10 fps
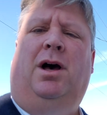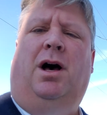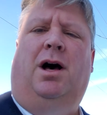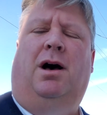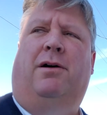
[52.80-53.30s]

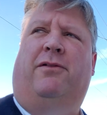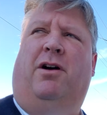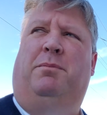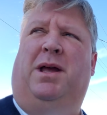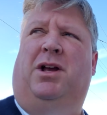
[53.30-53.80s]
Uh,
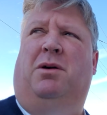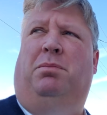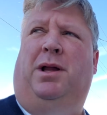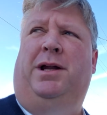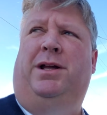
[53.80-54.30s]
of being
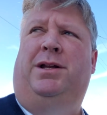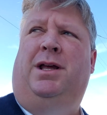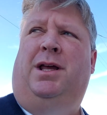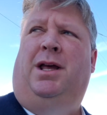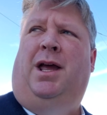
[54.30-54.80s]
completed,
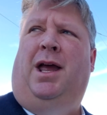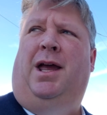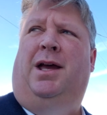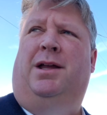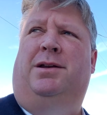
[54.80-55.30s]

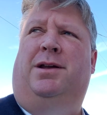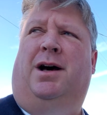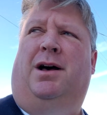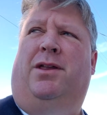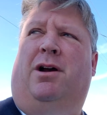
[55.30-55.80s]
and
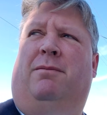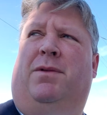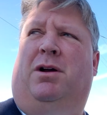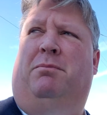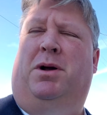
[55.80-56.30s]
uh, there,
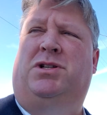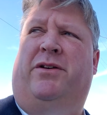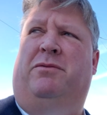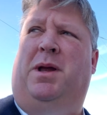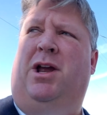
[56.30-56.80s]
there are a bunch of
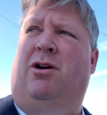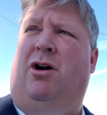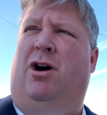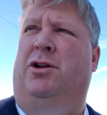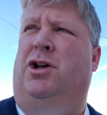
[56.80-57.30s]
them here
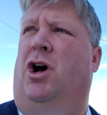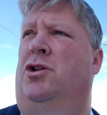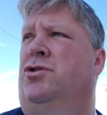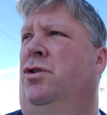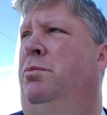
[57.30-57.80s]
on
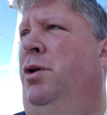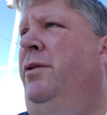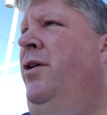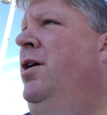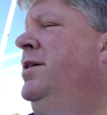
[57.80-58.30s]
Cultural
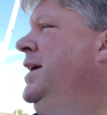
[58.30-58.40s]
Boulevard in